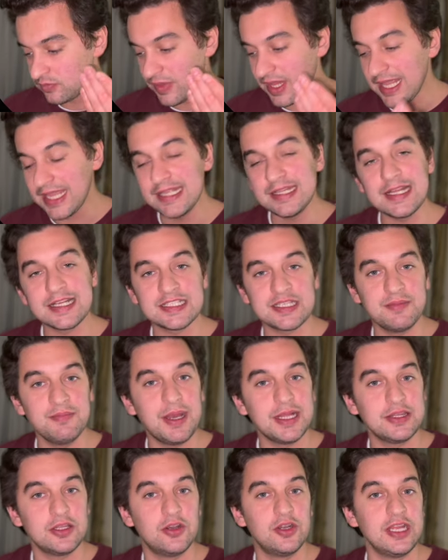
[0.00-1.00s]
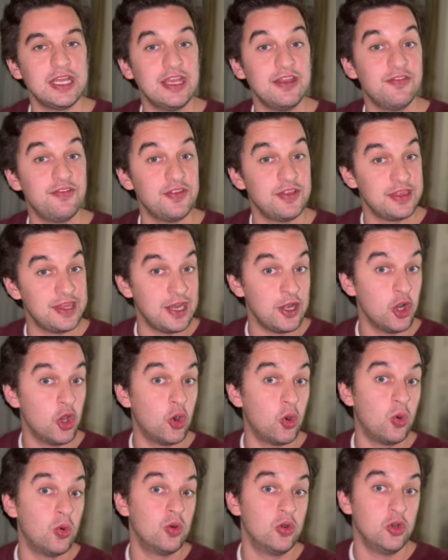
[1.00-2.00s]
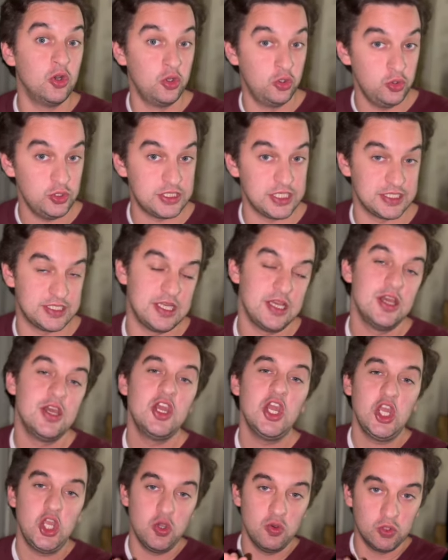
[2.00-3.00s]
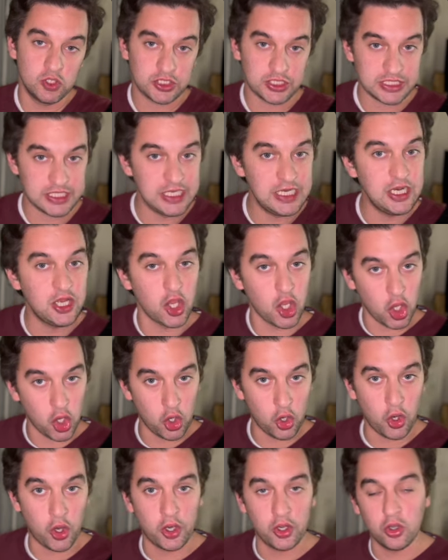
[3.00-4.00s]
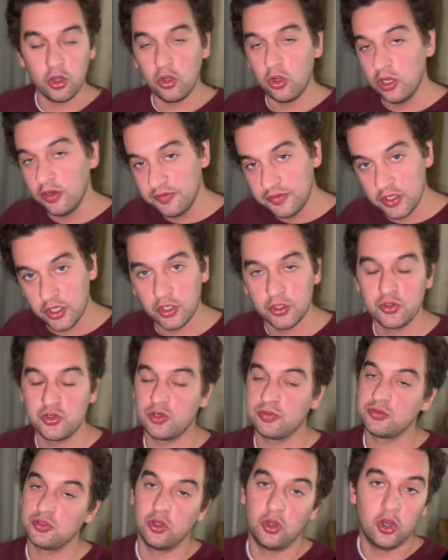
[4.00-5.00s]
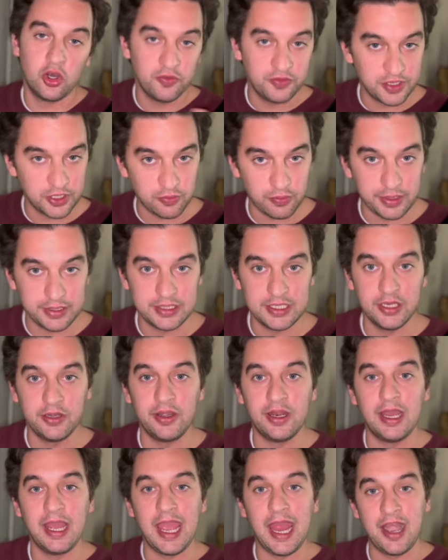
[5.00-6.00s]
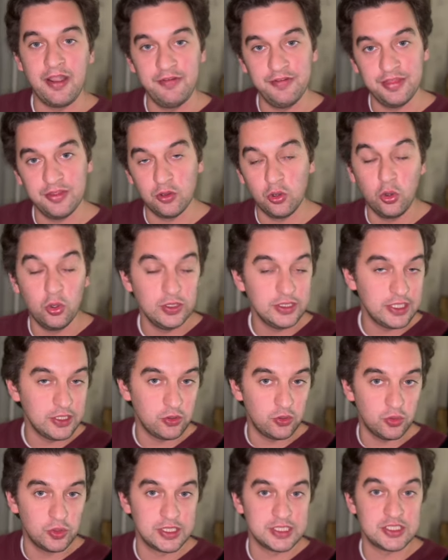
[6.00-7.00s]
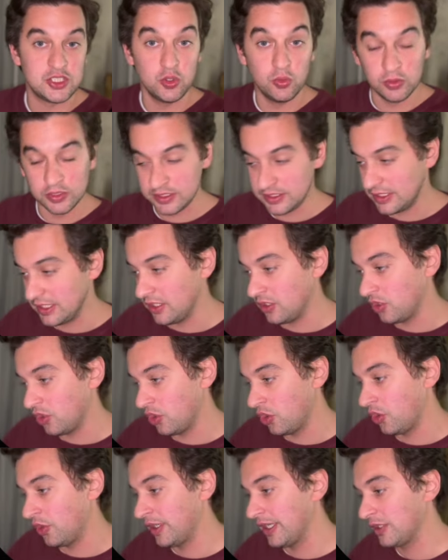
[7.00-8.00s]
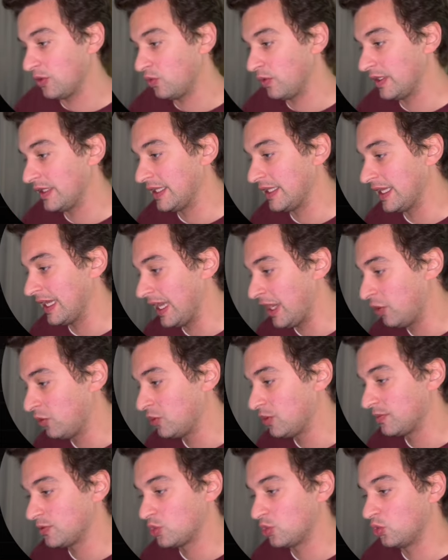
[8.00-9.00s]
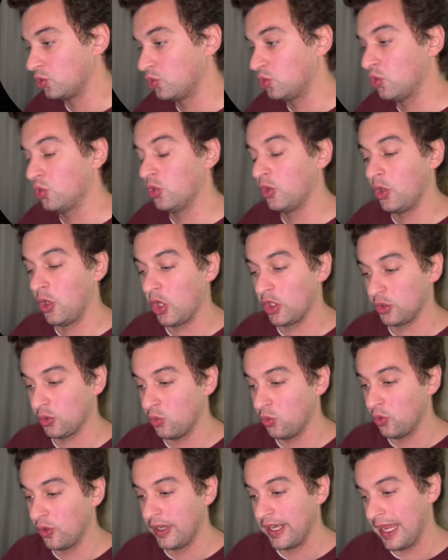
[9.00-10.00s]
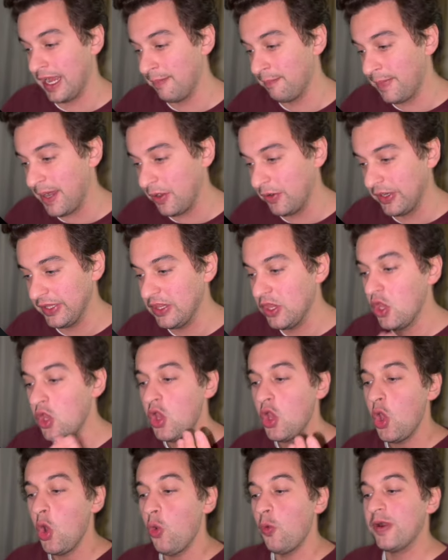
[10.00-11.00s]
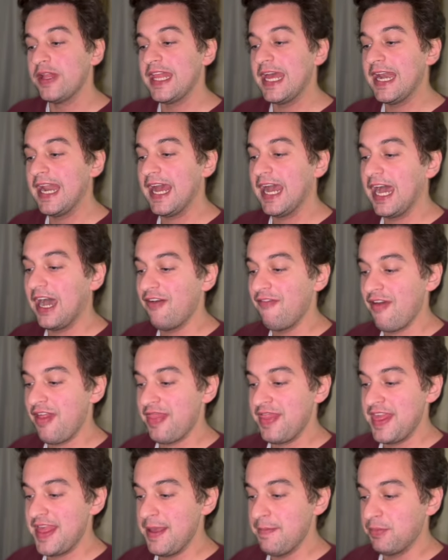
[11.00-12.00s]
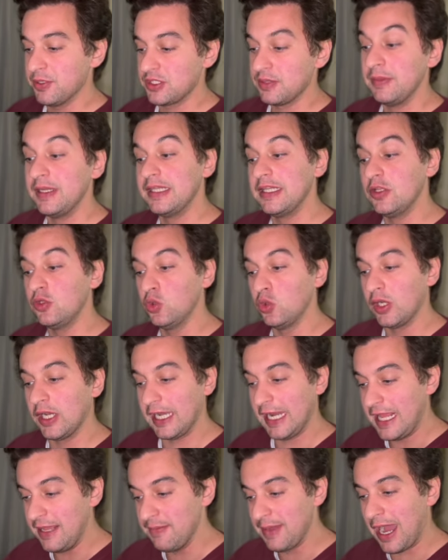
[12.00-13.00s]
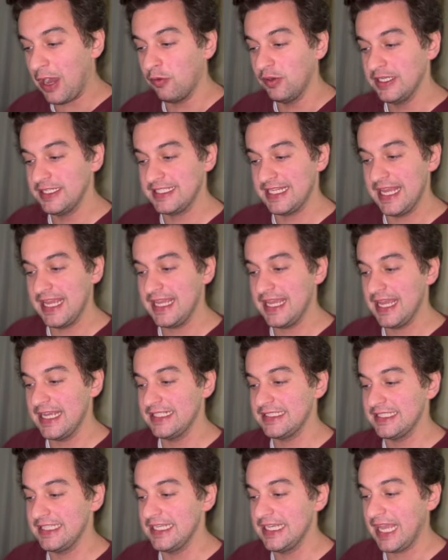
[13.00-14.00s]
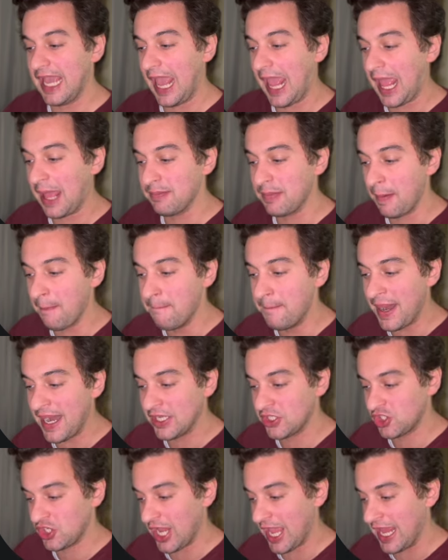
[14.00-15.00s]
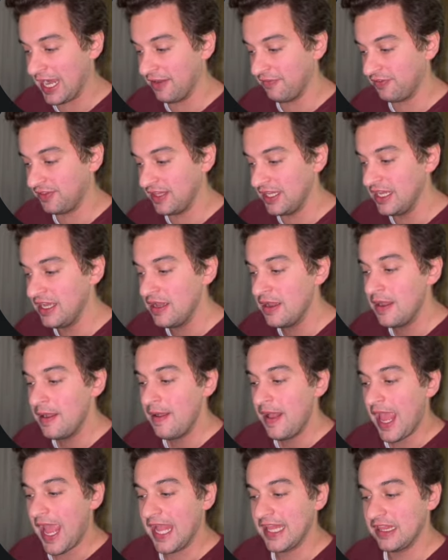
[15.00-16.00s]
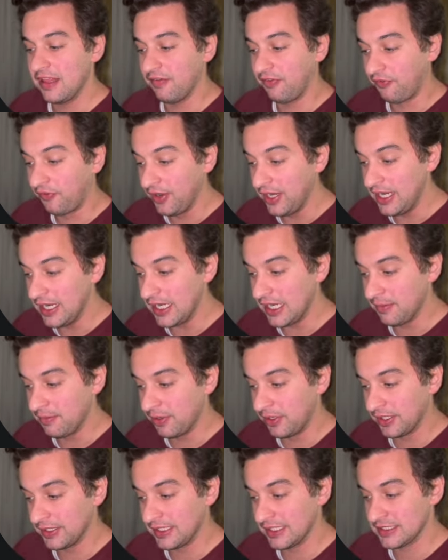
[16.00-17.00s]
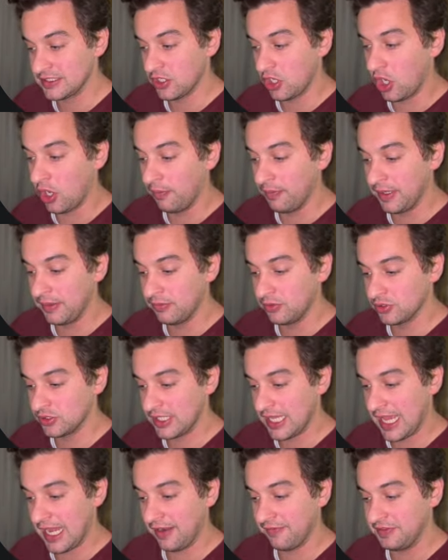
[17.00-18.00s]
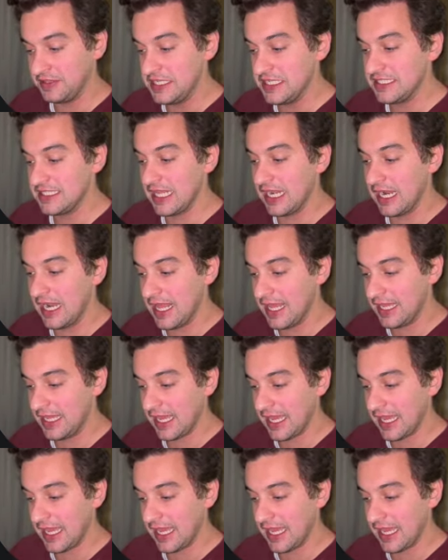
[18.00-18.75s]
it doesn't matter if the no loses. You will still earn all of the airdrops, all of the criteria, every, all the goodies, you will still earn it with the airdrop, so do not worry about it. We then have the possibility to claim our ZK Sync M Badge NFT and the free Libertas Omnibus NFTs. The link